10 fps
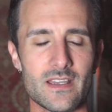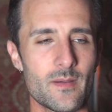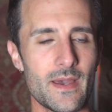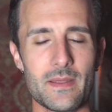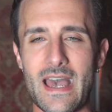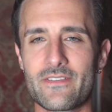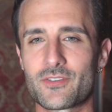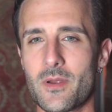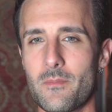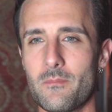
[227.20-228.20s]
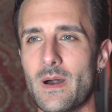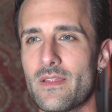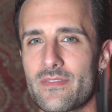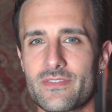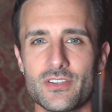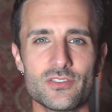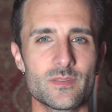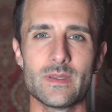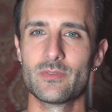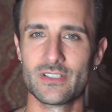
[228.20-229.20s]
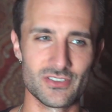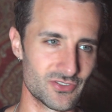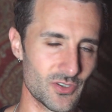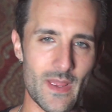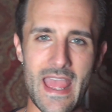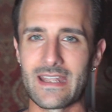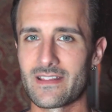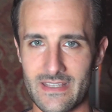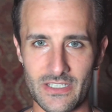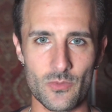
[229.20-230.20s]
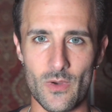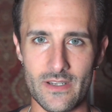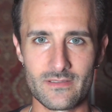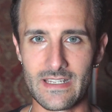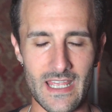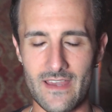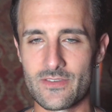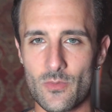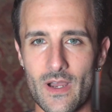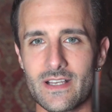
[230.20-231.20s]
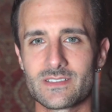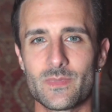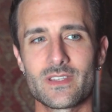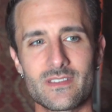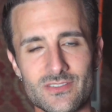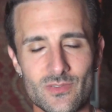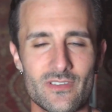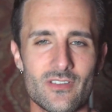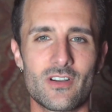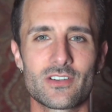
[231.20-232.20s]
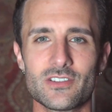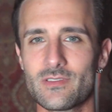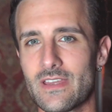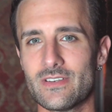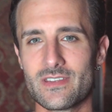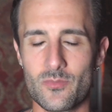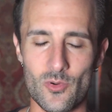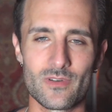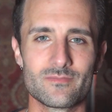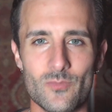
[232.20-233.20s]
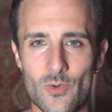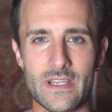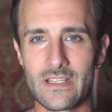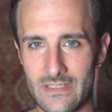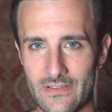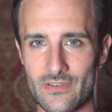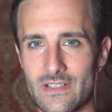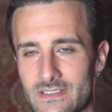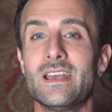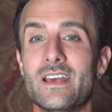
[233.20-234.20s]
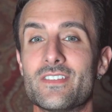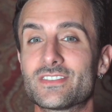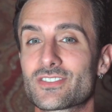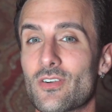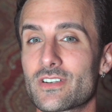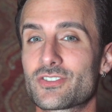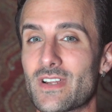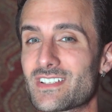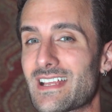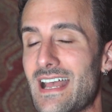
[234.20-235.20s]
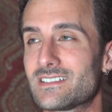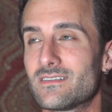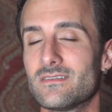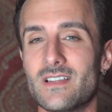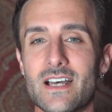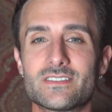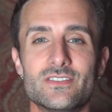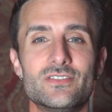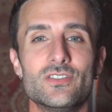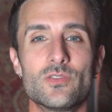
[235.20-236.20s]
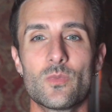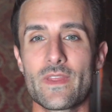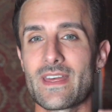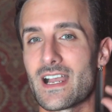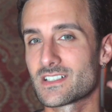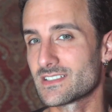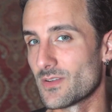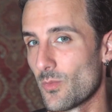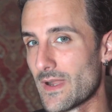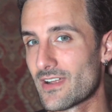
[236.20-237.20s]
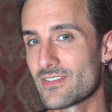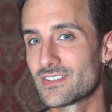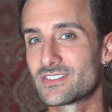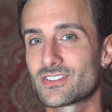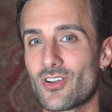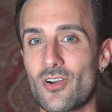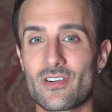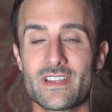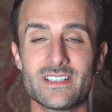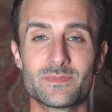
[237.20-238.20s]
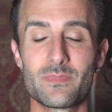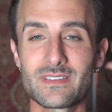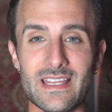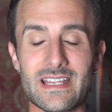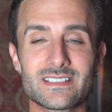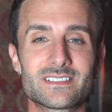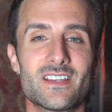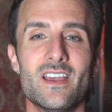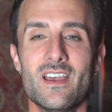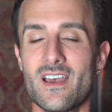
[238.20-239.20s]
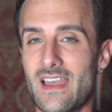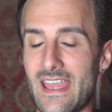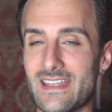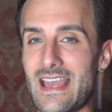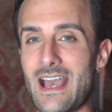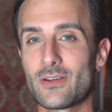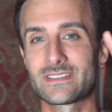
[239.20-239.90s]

about after a month, you should be able to just do anything you want, heavy wise. But sort of the longer you give it, the more healing there is. The scar stretching has a lot to do with actually where the scar is placed and how